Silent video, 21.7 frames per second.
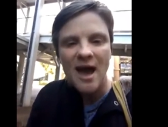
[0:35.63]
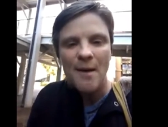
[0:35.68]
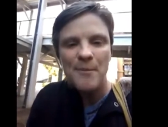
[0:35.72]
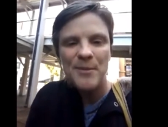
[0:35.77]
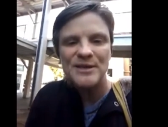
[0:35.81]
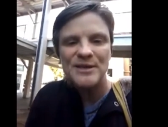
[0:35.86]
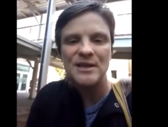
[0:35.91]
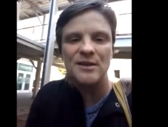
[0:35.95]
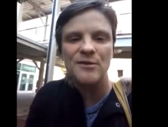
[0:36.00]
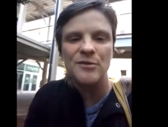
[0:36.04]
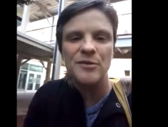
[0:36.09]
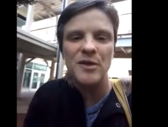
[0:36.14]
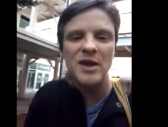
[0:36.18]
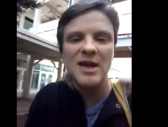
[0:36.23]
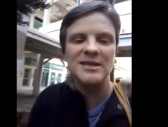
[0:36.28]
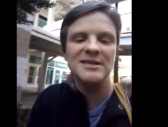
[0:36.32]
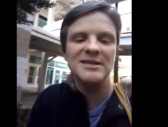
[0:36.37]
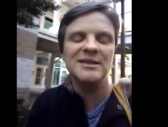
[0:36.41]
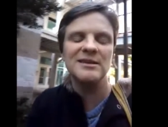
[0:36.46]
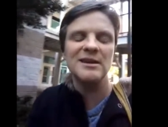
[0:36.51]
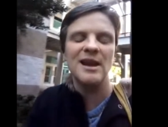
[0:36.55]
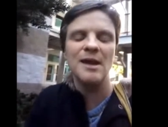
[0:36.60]
topics on
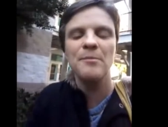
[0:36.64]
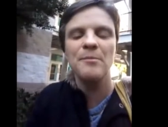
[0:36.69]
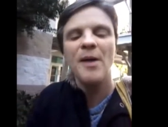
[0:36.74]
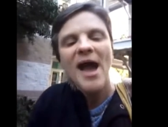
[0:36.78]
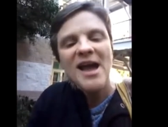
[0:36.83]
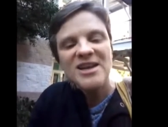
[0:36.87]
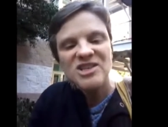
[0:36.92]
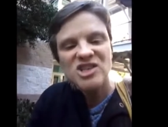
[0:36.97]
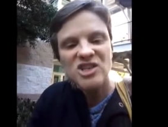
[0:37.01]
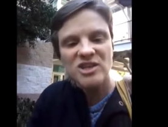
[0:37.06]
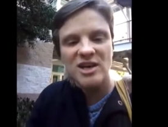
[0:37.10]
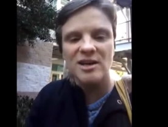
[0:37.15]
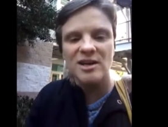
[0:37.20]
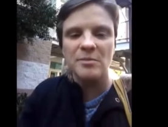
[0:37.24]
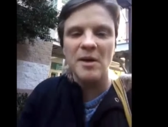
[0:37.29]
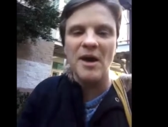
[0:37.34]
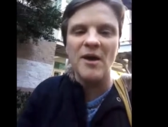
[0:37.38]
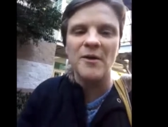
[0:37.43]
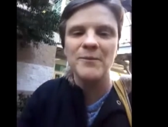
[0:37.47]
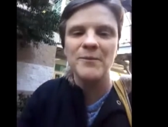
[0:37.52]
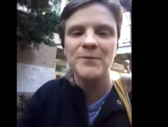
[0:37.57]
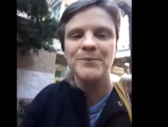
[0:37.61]
things that I'm passionate
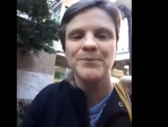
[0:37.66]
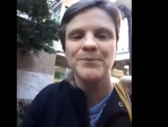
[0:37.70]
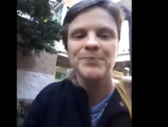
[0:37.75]
about.